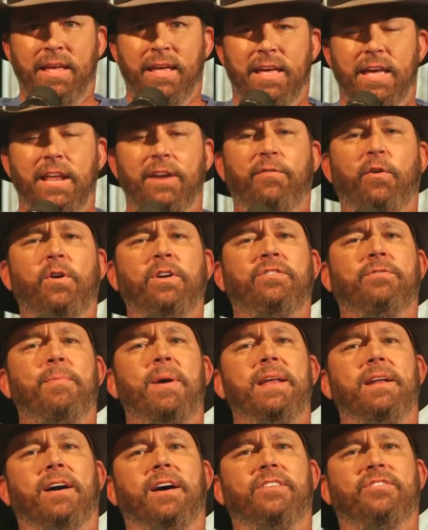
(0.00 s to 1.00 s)
In a voice
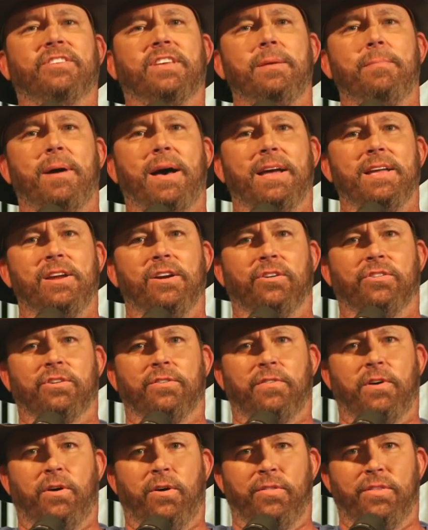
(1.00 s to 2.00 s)
made husky by years
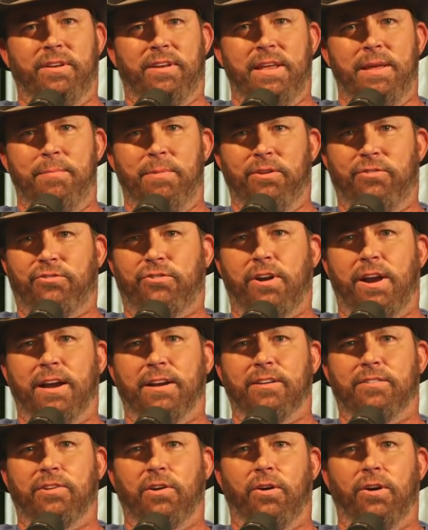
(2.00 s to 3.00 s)
of all the demons
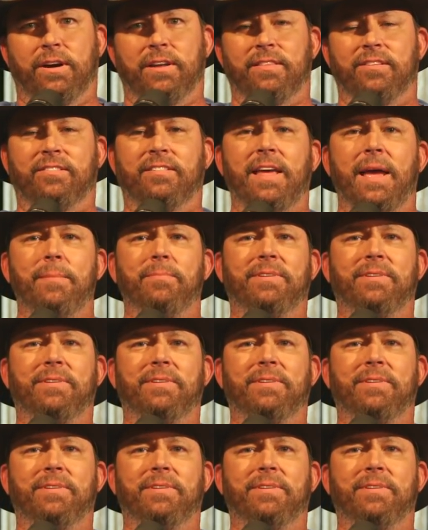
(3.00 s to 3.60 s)
trying to talk at the same